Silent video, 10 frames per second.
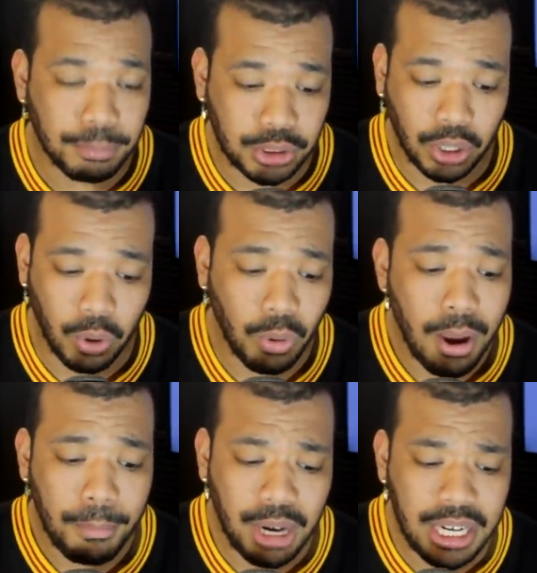So
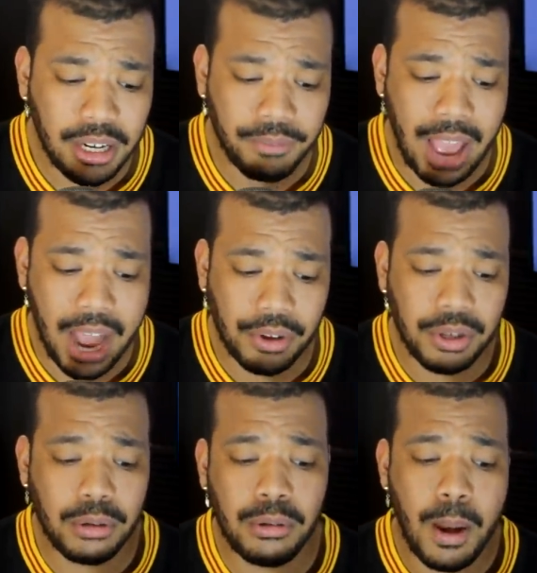pretty good
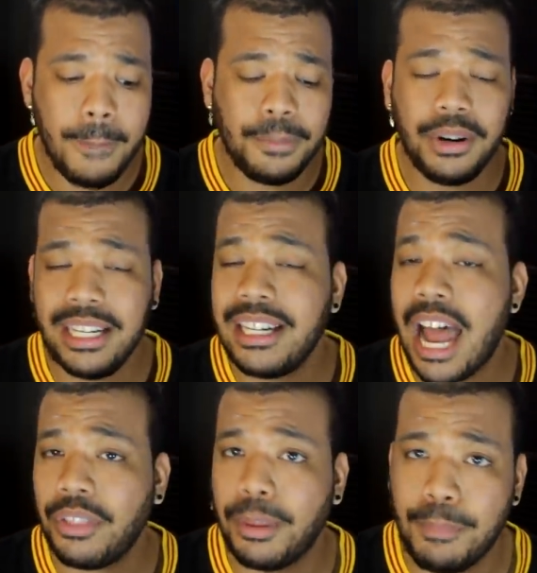value, pretty
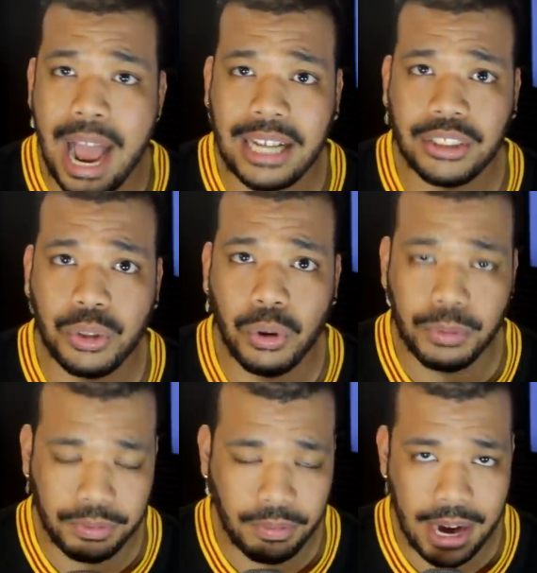good out the box score
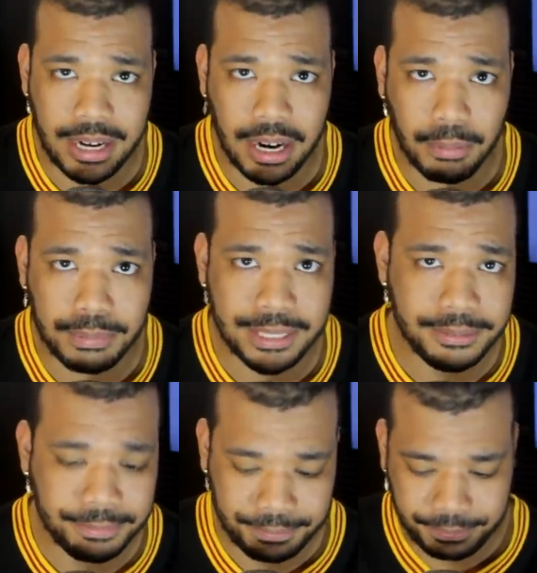with Grant Delpit.
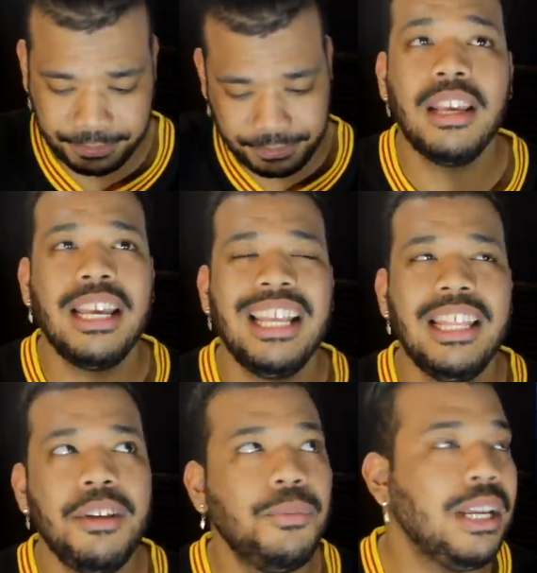
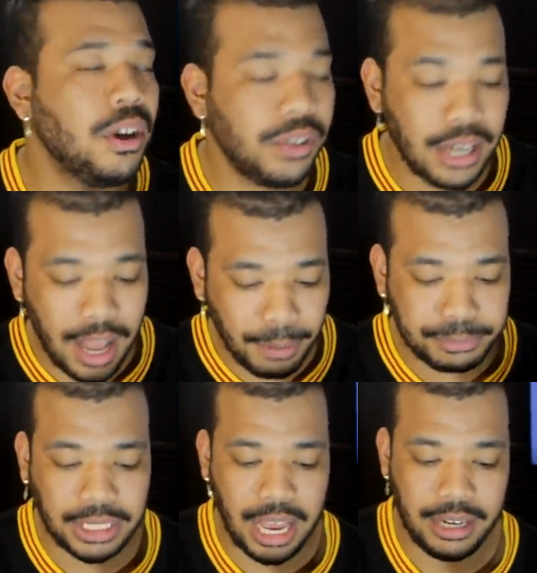And then we go to the
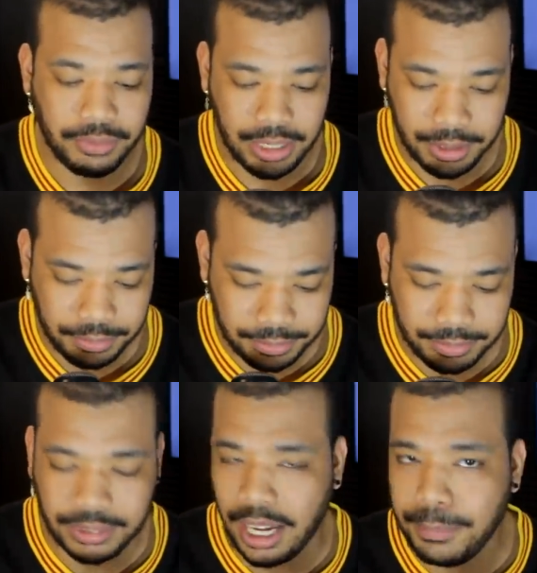upside. Well,
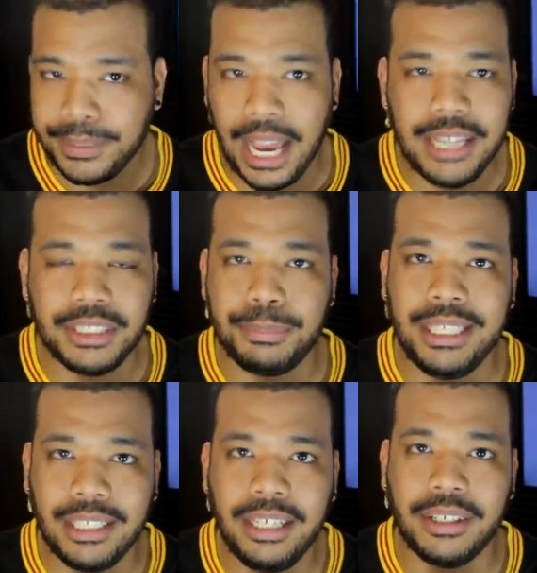the upside should
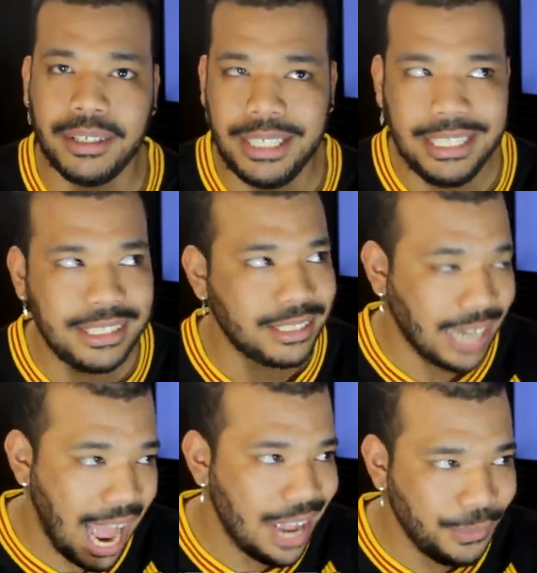be clear. He is a
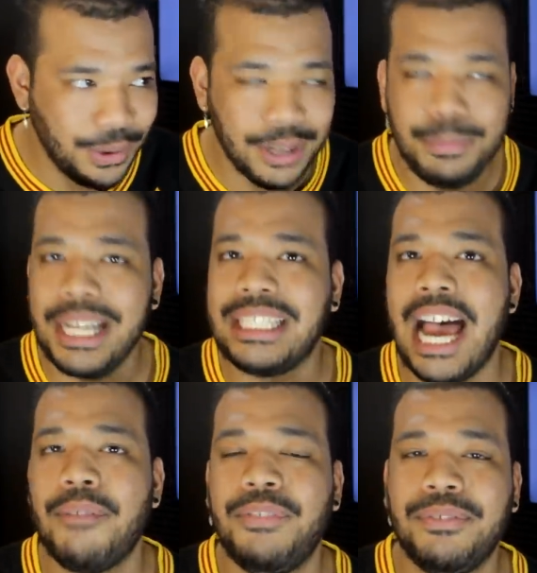guy who could be a
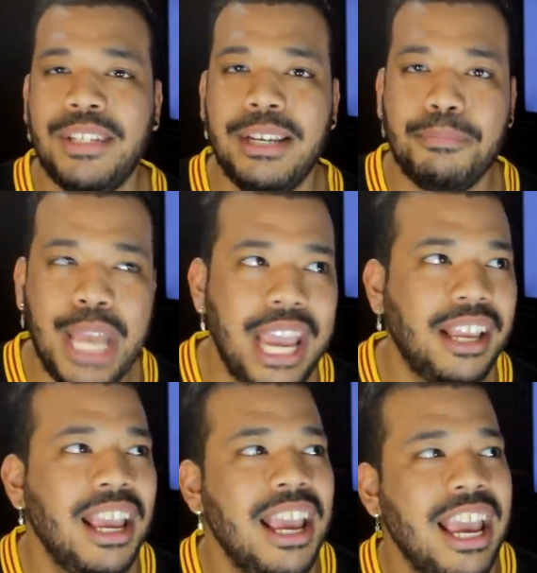top 15
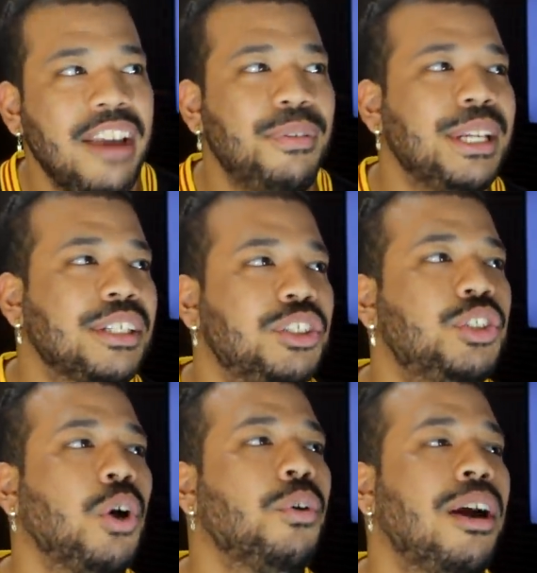pick if he just
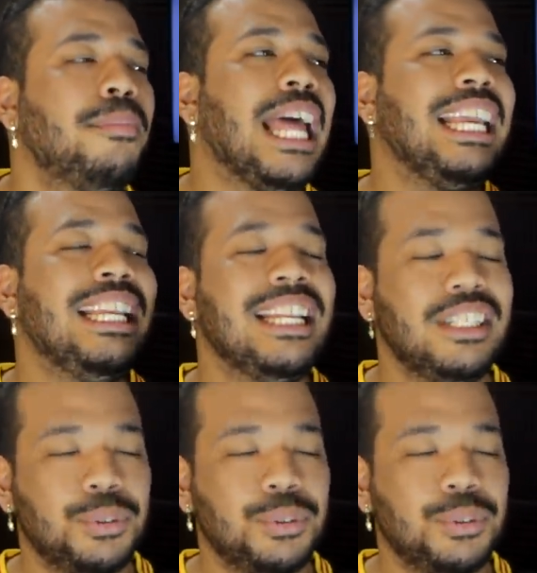showed up like he did